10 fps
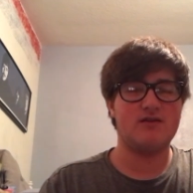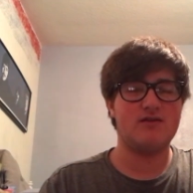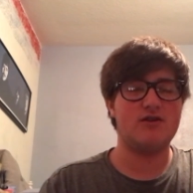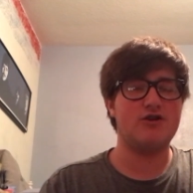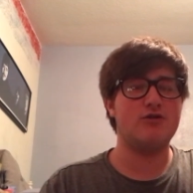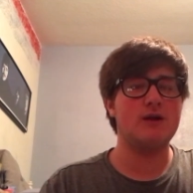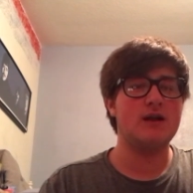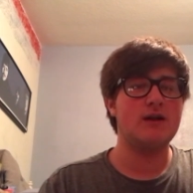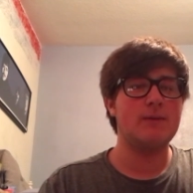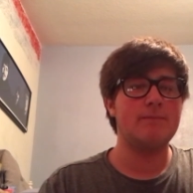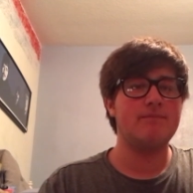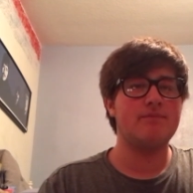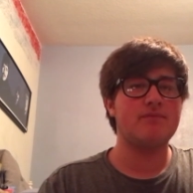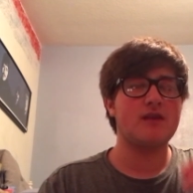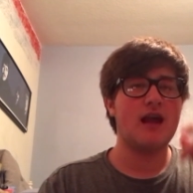No,
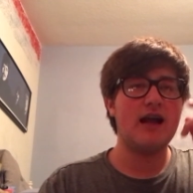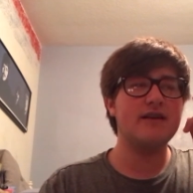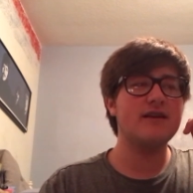I did